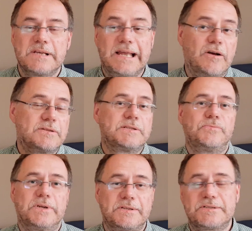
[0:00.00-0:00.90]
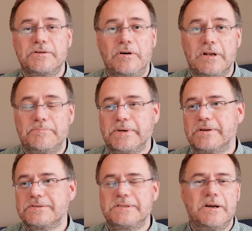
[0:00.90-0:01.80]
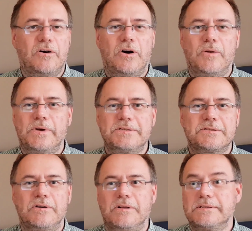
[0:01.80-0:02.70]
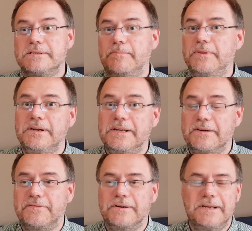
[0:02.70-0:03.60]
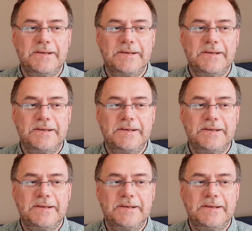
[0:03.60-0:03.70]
and also what it's called, because they're always called something different,